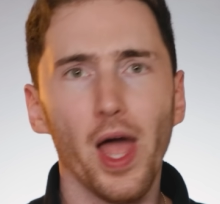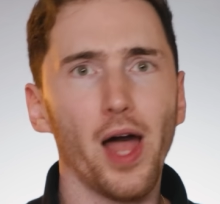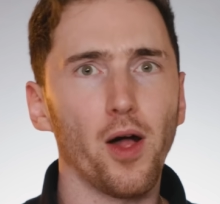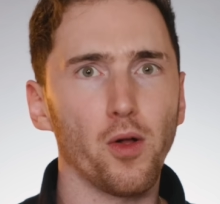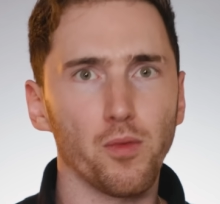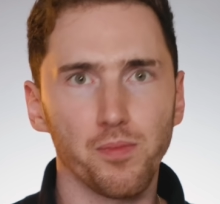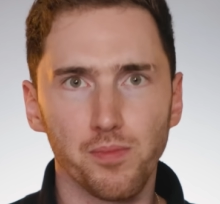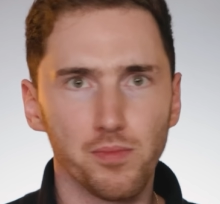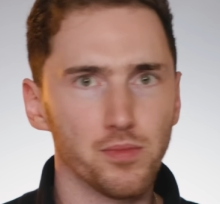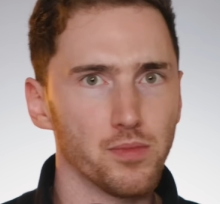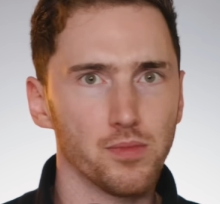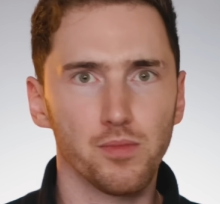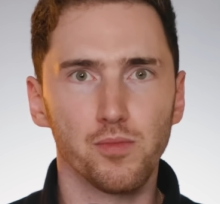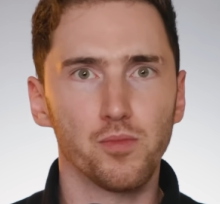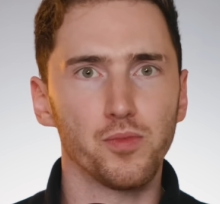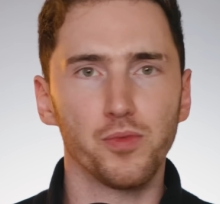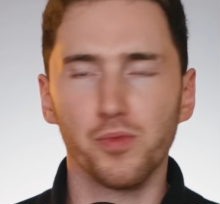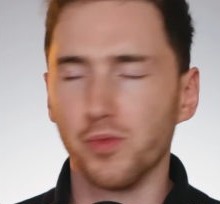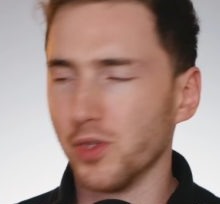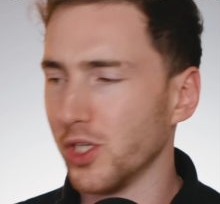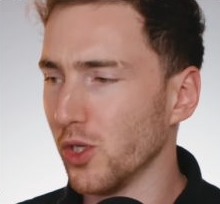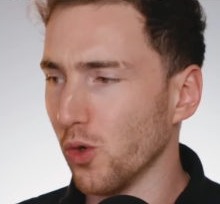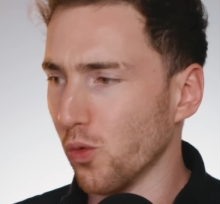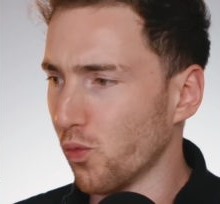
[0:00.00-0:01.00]
well,
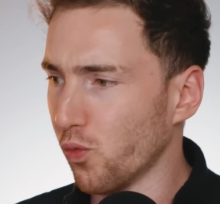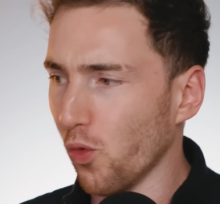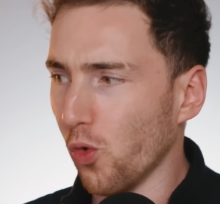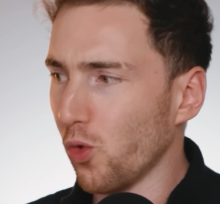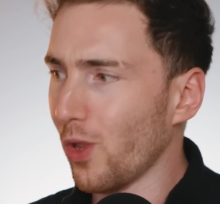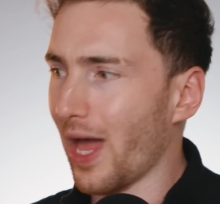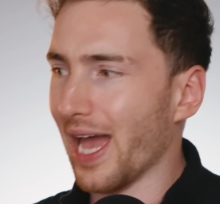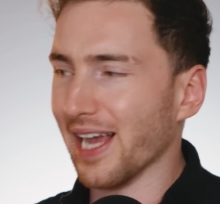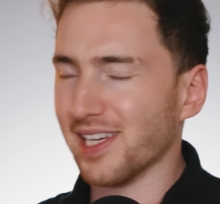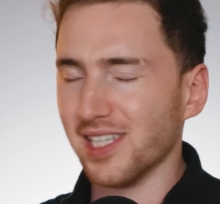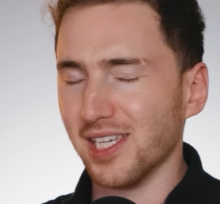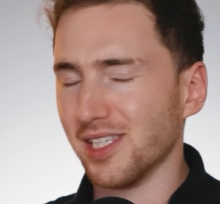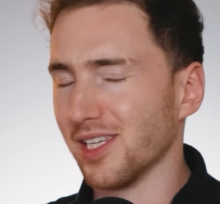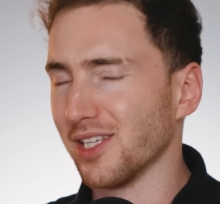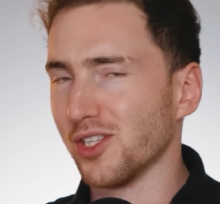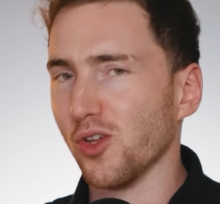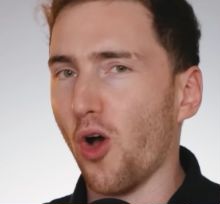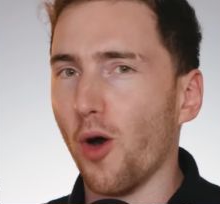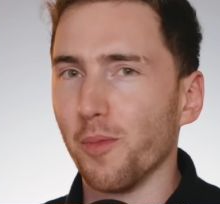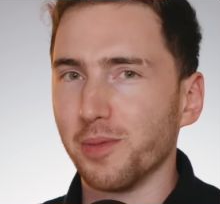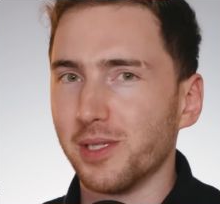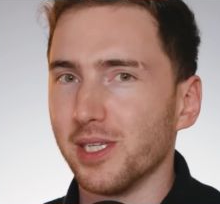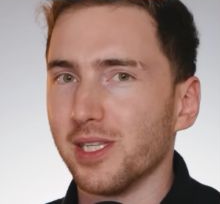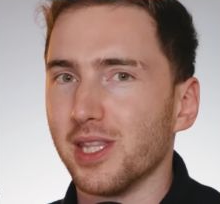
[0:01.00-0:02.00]
you know, Rolex has
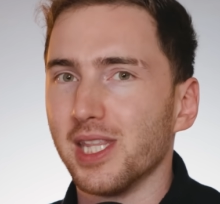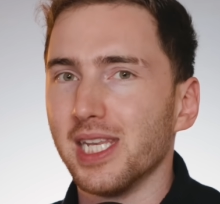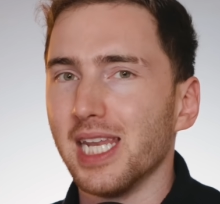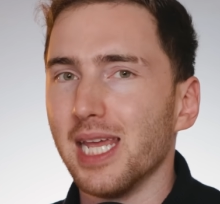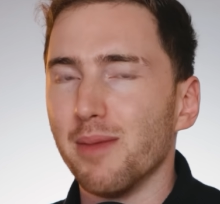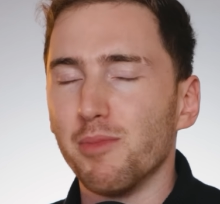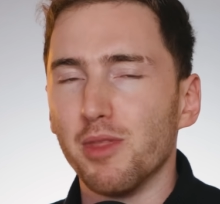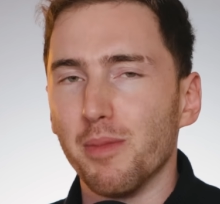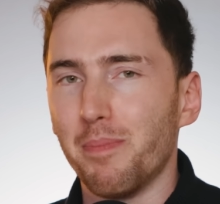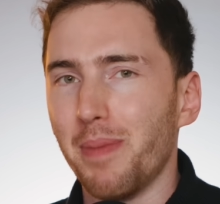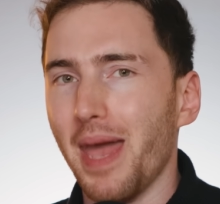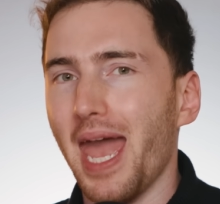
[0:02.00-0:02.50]
adopted the name the